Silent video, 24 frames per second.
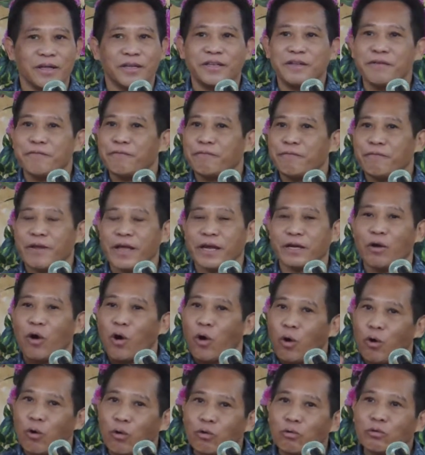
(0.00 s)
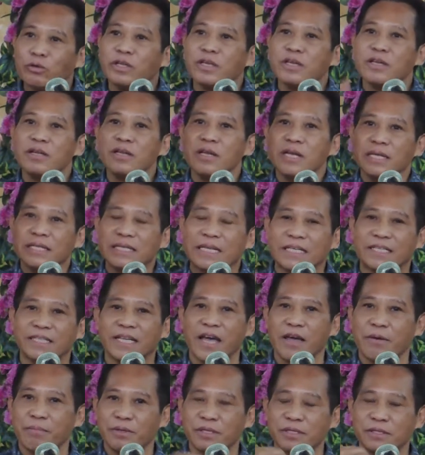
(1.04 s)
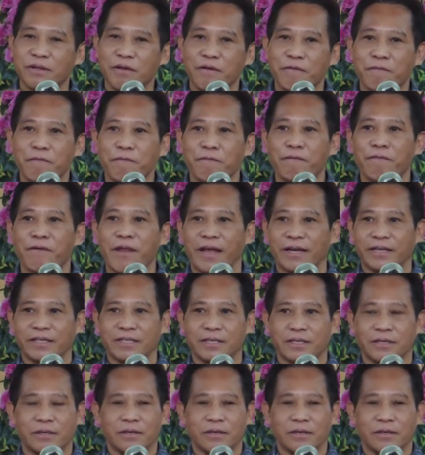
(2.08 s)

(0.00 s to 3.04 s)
They fled. All the disciples fled.